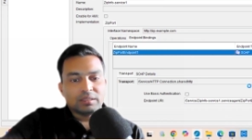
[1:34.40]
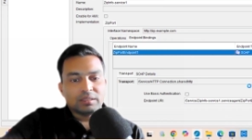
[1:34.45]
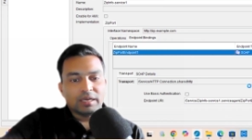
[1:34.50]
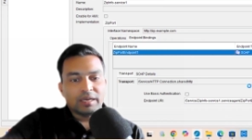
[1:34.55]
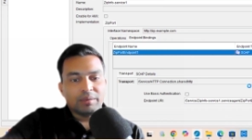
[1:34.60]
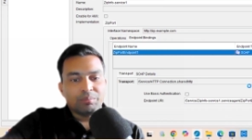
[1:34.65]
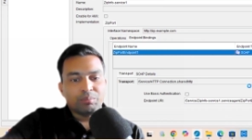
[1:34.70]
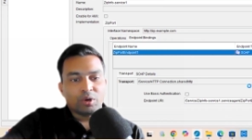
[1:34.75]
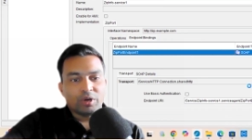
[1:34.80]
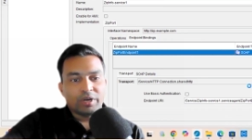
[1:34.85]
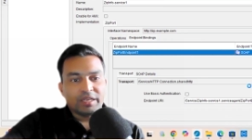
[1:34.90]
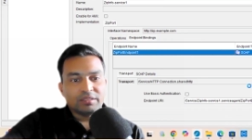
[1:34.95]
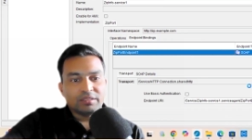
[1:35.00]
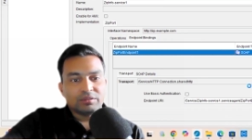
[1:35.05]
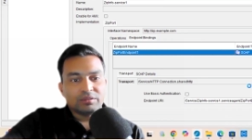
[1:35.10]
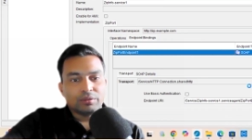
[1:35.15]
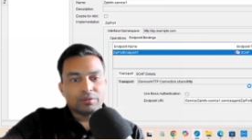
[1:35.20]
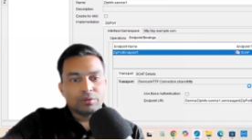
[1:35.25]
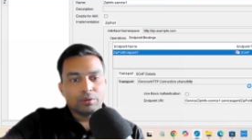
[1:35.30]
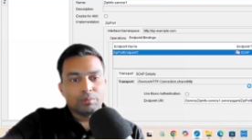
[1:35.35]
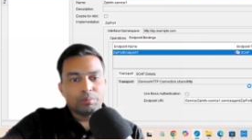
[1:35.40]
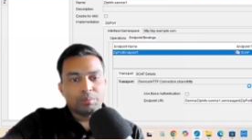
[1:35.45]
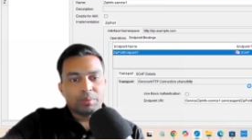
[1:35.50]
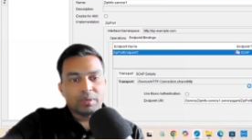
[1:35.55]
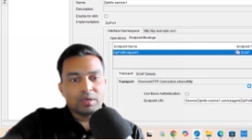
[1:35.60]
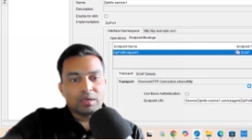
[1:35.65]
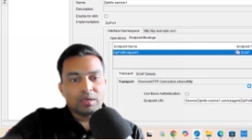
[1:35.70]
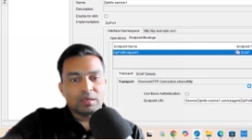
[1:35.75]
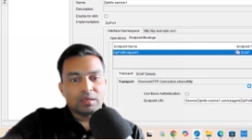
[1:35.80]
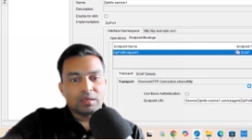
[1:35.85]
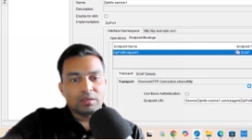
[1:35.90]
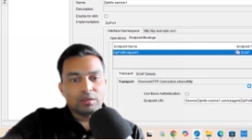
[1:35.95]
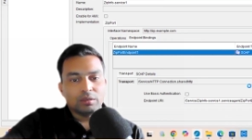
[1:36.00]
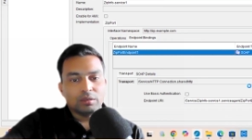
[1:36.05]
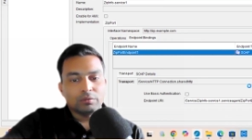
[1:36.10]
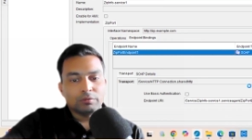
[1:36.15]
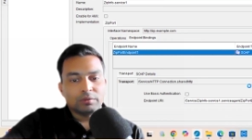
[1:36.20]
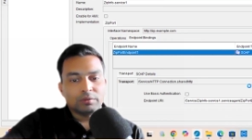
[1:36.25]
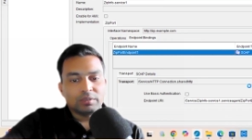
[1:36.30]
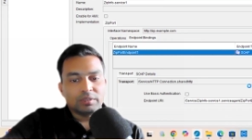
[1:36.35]
endpoint is SOAP
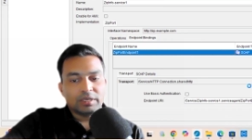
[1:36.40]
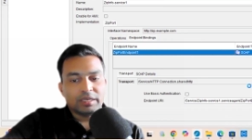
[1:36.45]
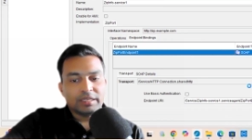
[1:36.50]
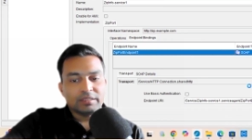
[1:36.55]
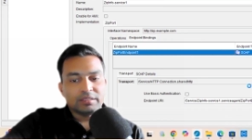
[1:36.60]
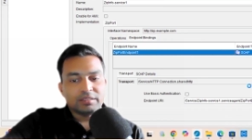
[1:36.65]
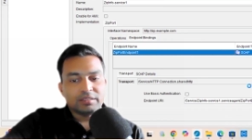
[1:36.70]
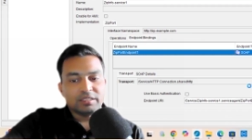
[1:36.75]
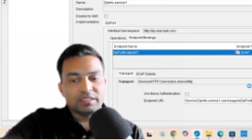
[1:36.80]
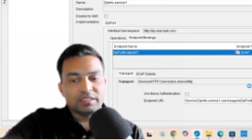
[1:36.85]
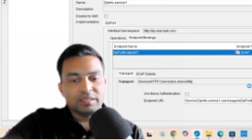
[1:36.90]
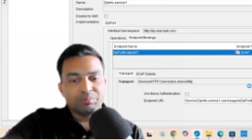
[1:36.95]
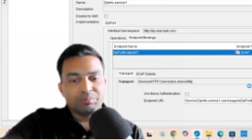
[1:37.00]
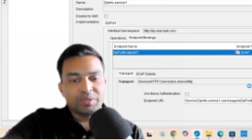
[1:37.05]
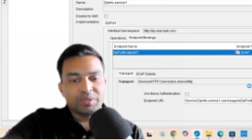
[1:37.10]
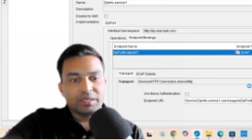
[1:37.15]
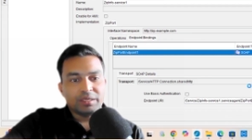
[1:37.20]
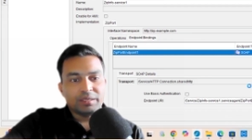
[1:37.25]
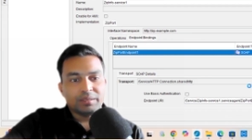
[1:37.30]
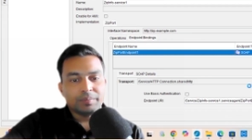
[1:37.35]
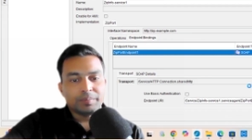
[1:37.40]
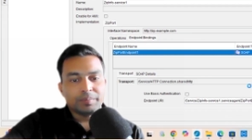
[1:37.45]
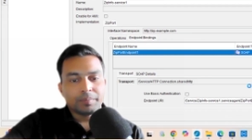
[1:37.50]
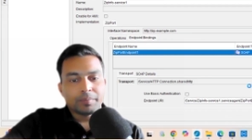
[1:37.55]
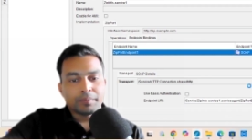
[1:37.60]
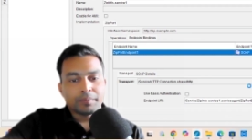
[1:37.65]
over HTTP,